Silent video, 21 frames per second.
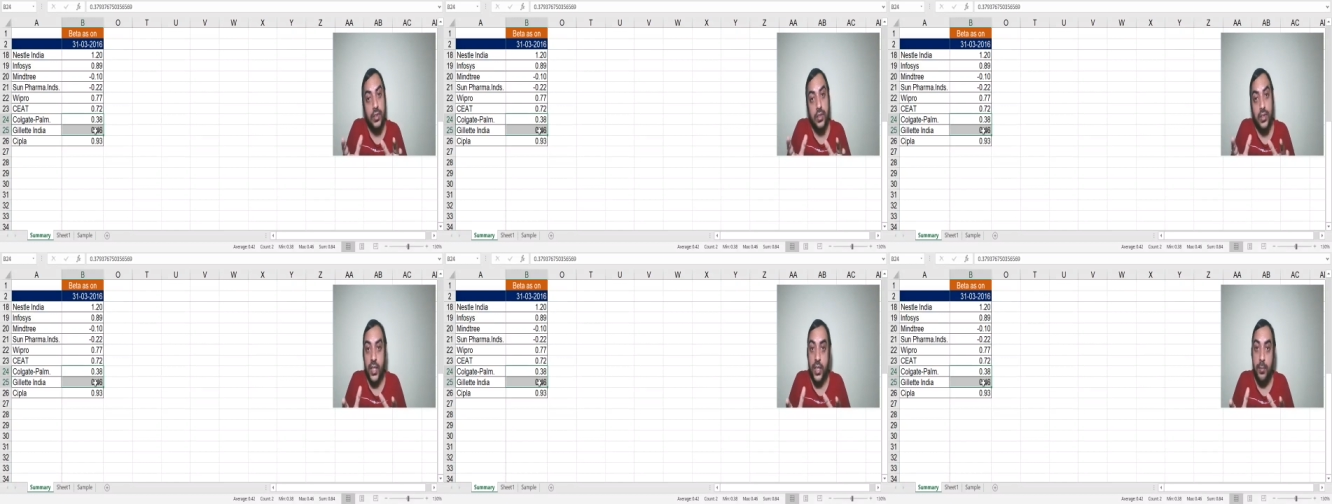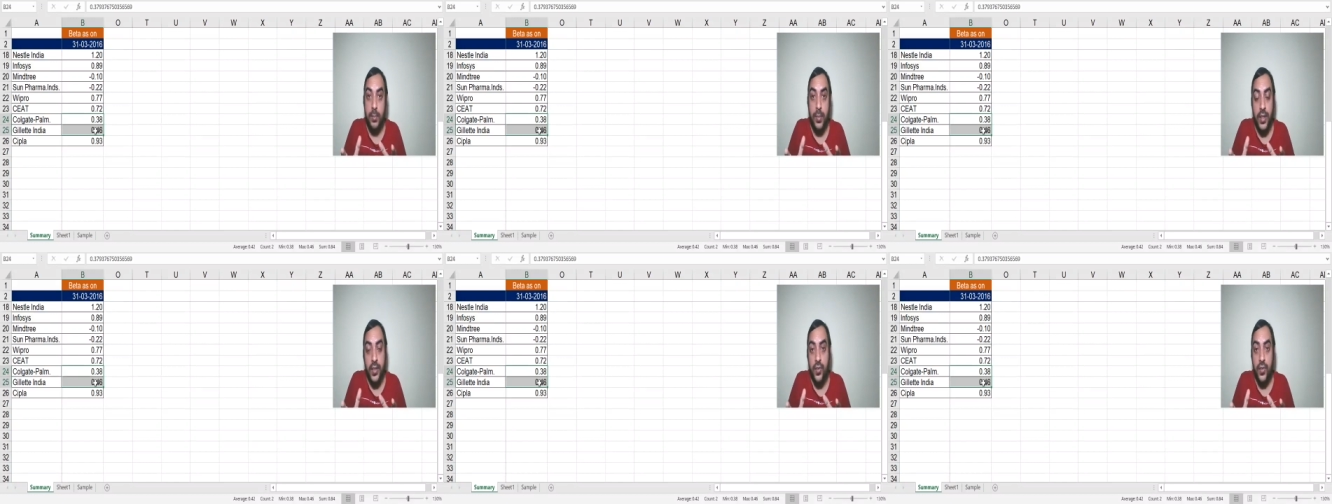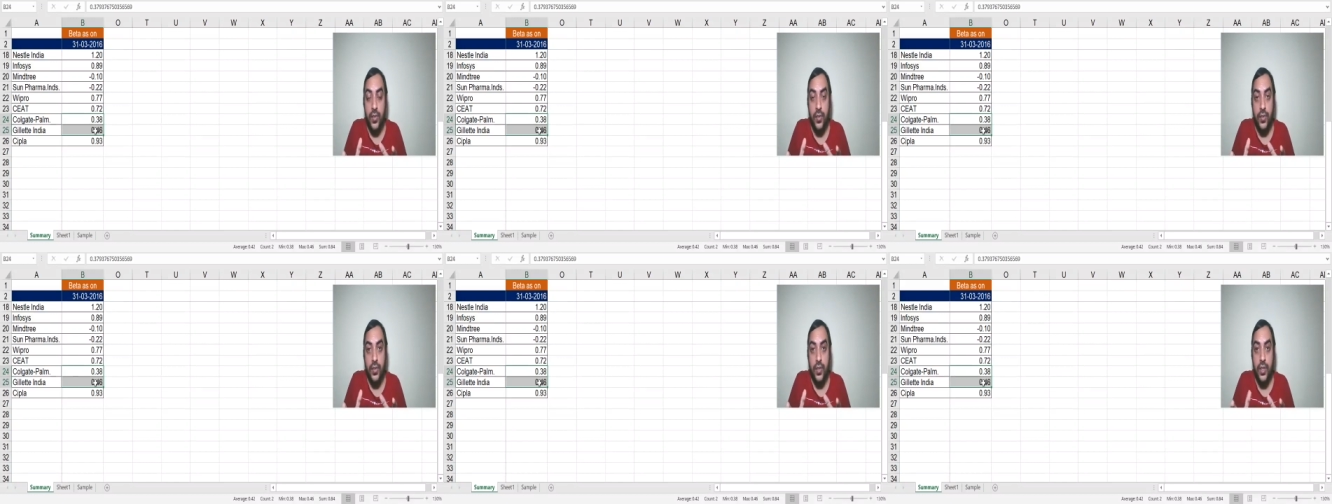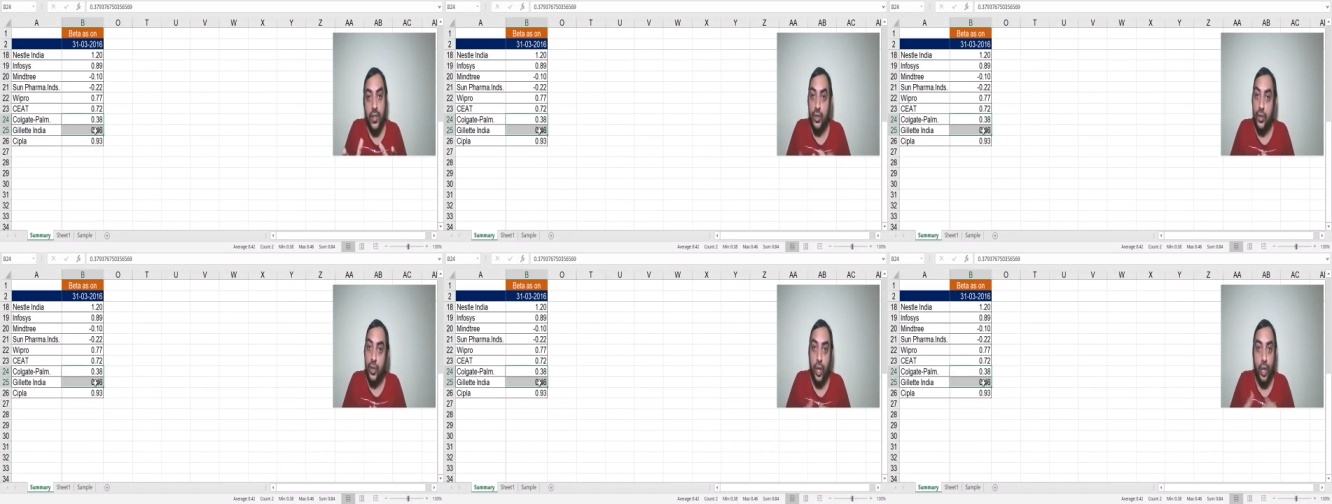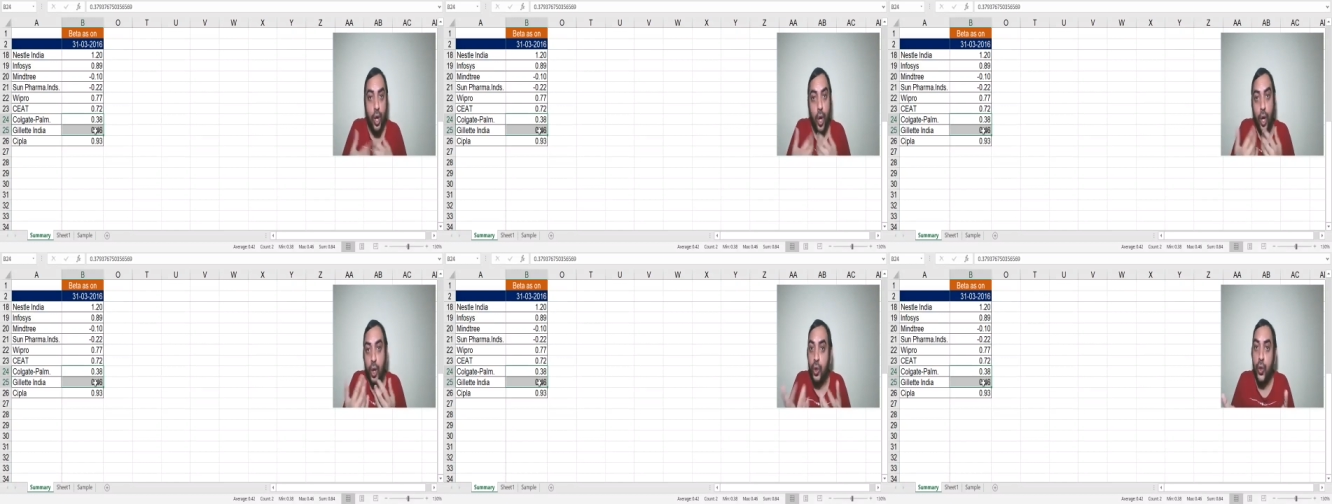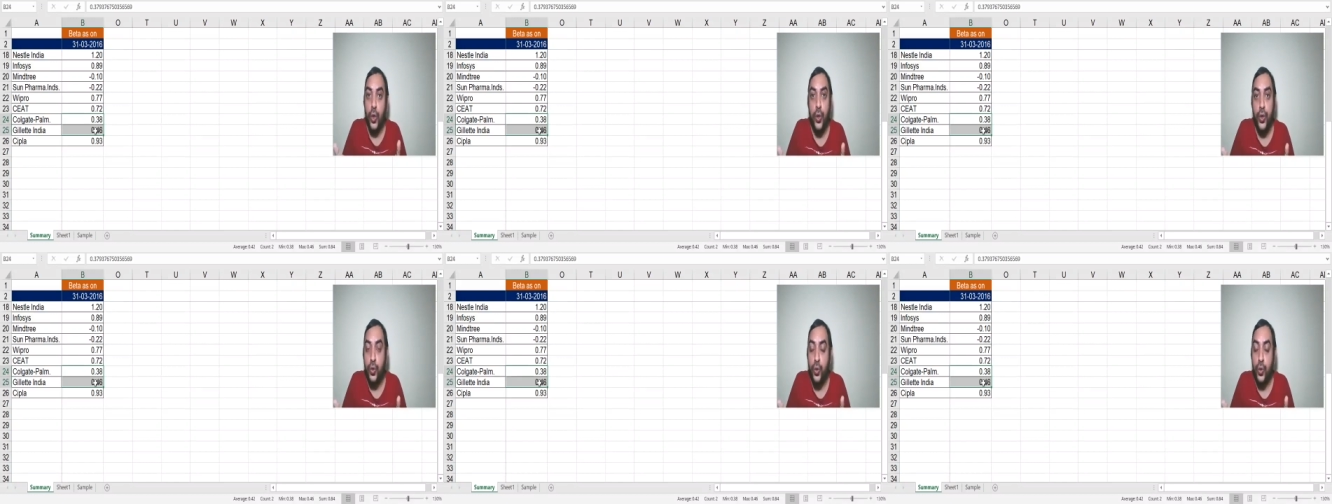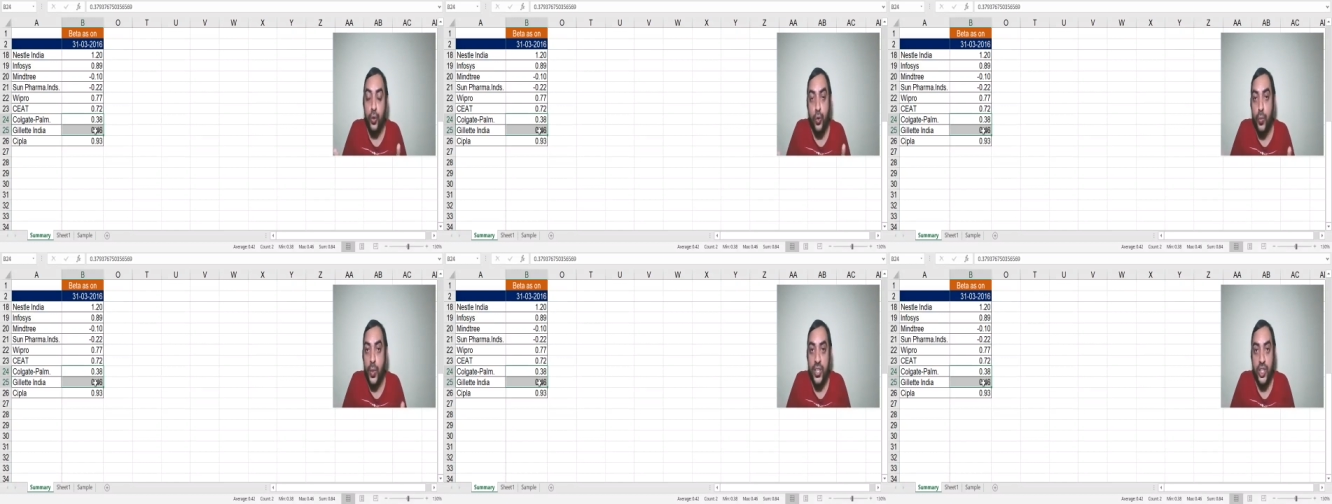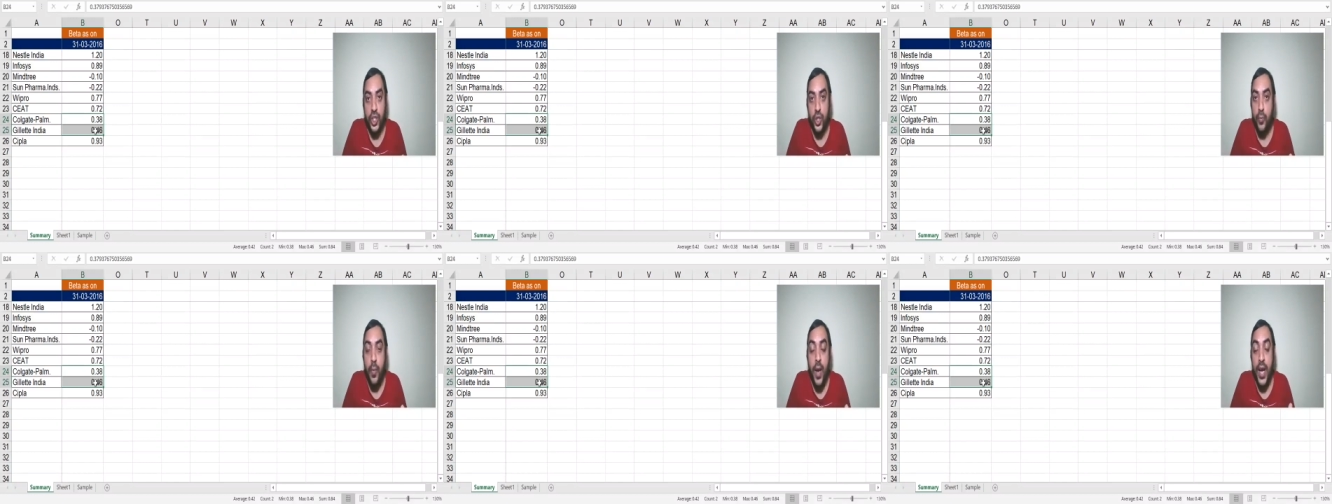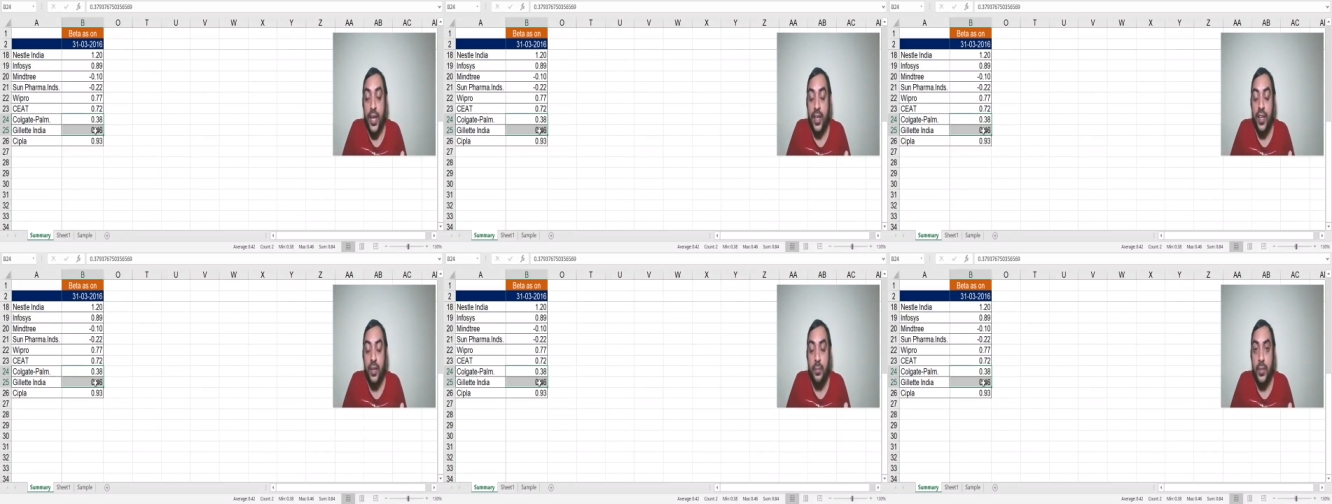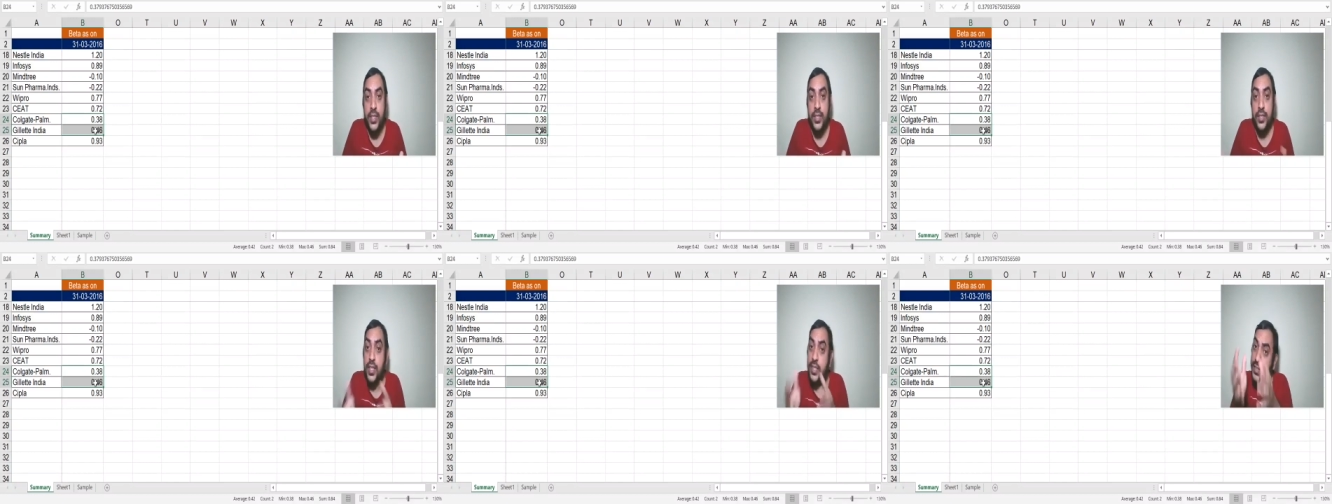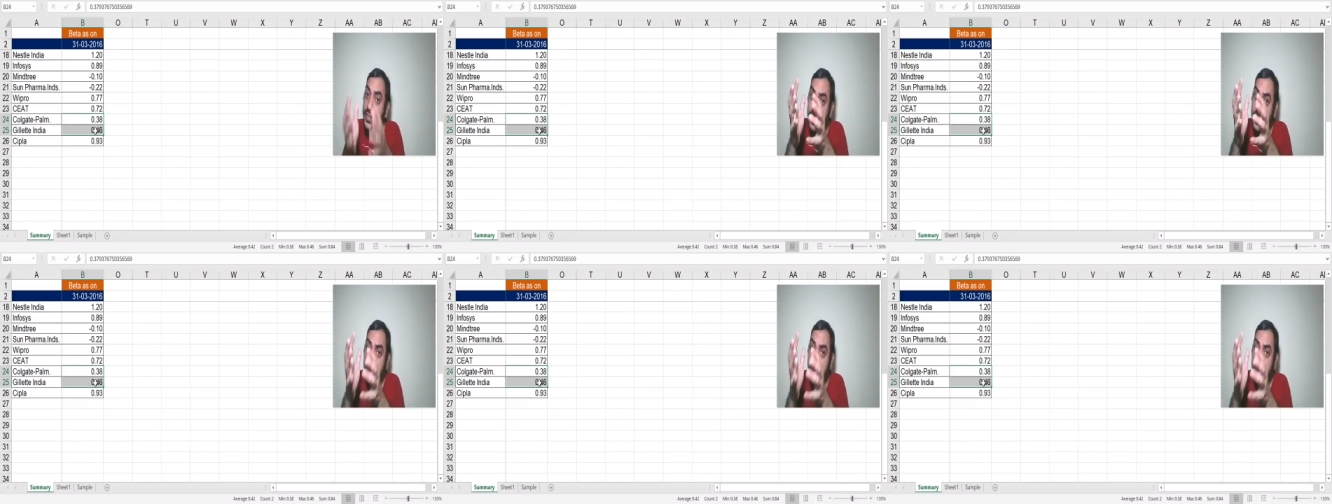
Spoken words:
That means you're not going to do much of banking business.